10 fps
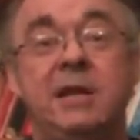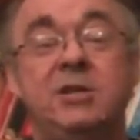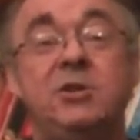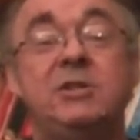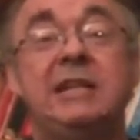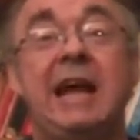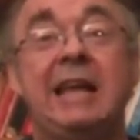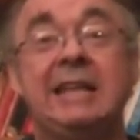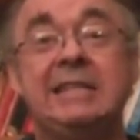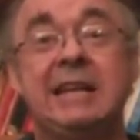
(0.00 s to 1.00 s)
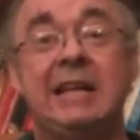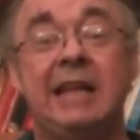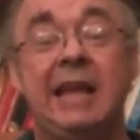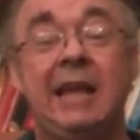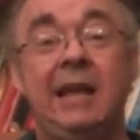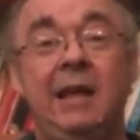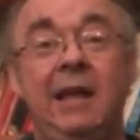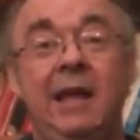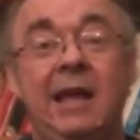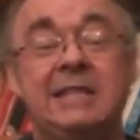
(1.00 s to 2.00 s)
So stylistically,
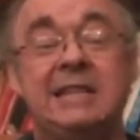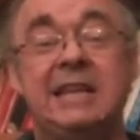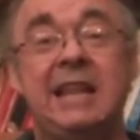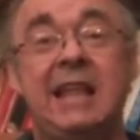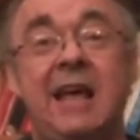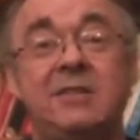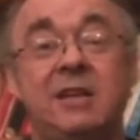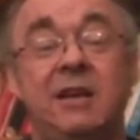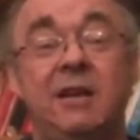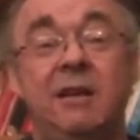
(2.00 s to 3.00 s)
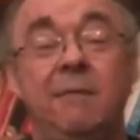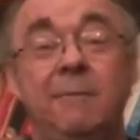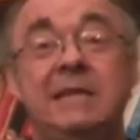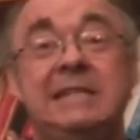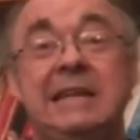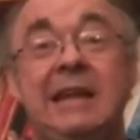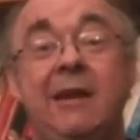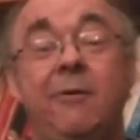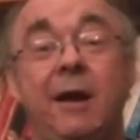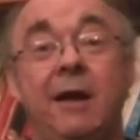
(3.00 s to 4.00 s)
it's a 10,000 BC
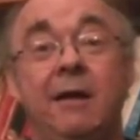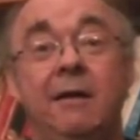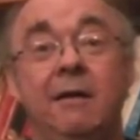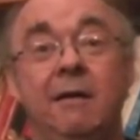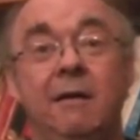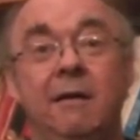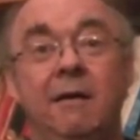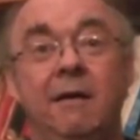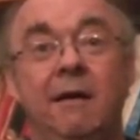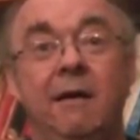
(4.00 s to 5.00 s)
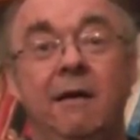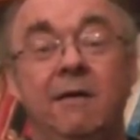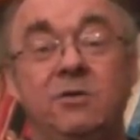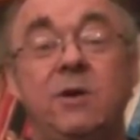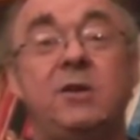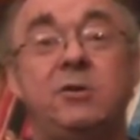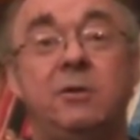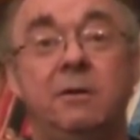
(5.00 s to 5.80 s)
era structure.